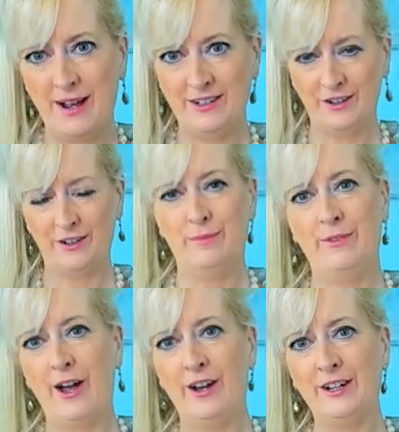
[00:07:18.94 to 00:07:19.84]
Donald and
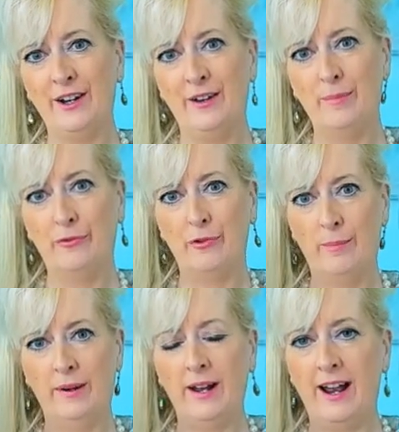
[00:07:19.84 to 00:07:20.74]
Melania before,
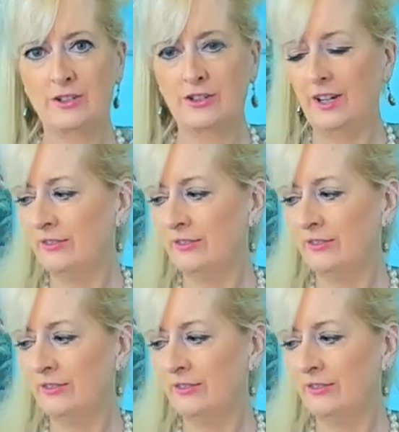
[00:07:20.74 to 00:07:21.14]
but I actually have